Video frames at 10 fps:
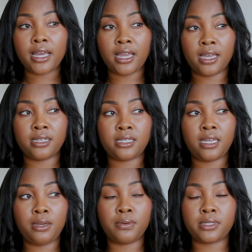and
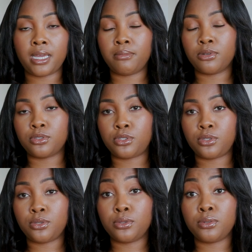he was able
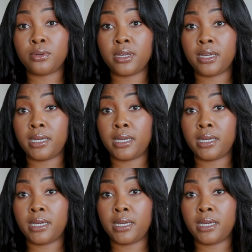to